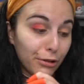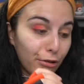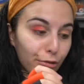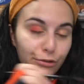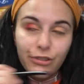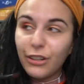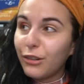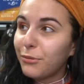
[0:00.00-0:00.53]

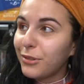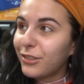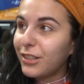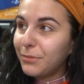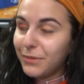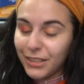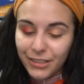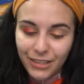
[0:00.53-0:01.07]
almost almost
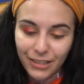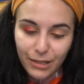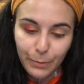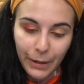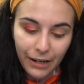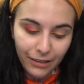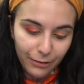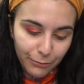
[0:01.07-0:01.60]
dipped into this
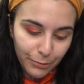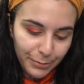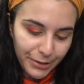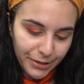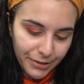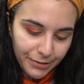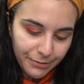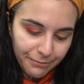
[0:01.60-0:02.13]
palette,
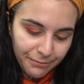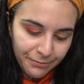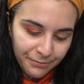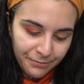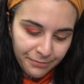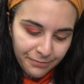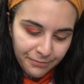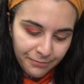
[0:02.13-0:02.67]
whoopsies.
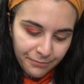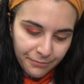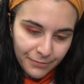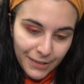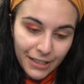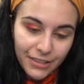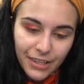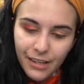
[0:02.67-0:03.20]

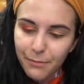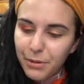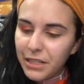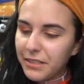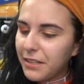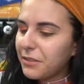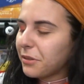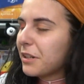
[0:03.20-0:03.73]
Since the
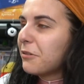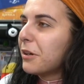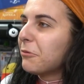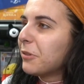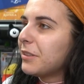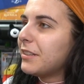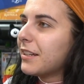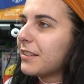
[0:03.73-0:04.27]
BT21
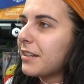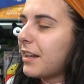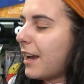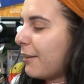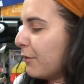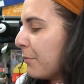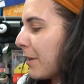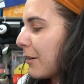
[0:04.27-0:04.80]
one doesn't
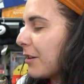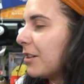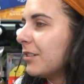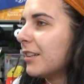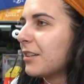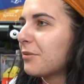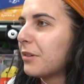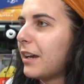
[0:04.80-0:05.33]
have a mirror,
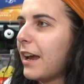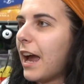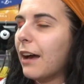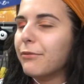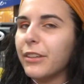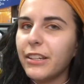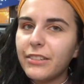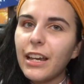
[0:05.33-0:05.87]
that's why I have
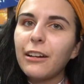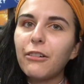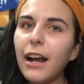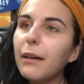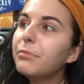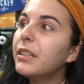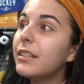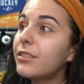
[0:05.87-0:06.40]
this. I
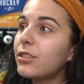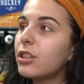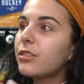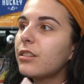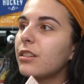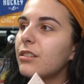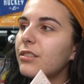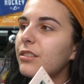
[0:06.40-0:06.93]
grabbed this just
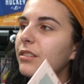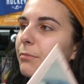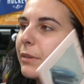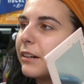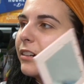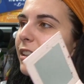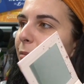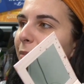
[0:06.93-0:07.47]
to use as the
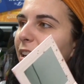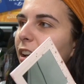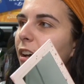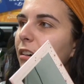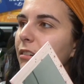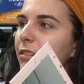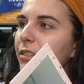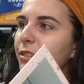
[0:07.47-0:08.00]
mirror, and I'm like,
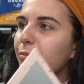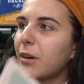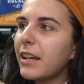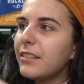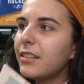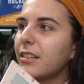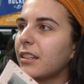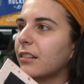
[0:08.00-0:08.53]
oh, there's
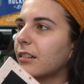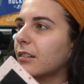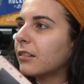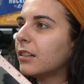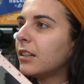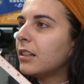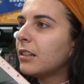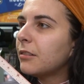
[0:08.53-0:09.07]
reds in here.
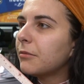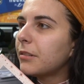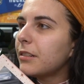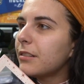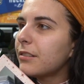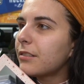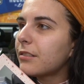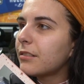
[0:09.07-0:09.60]
What
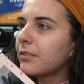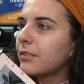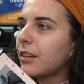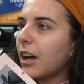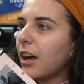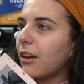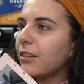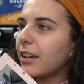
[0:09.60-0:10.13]
is...
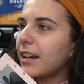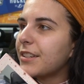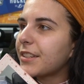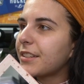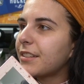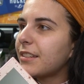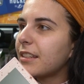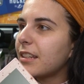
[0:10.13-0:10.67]
Oh, you guys
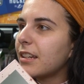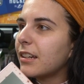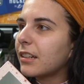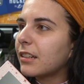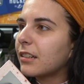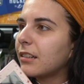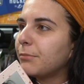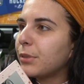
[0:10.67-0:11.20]
can see the uh,
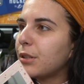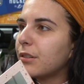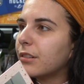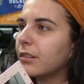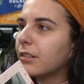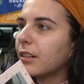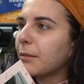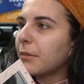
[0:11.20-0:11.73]

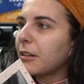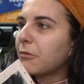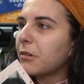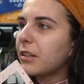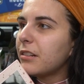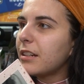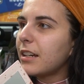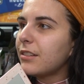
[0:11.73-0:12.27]
computer. I'm like, what are
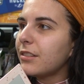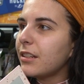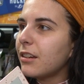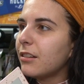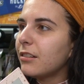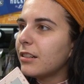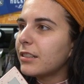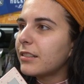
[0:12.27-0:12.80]
you guys seeing?
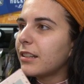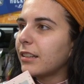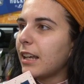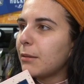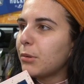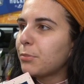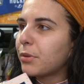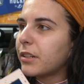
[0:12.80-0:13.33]
Oh, look, it's the
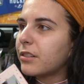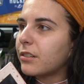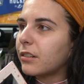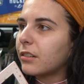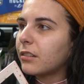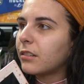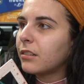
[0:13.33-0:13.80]
label printer.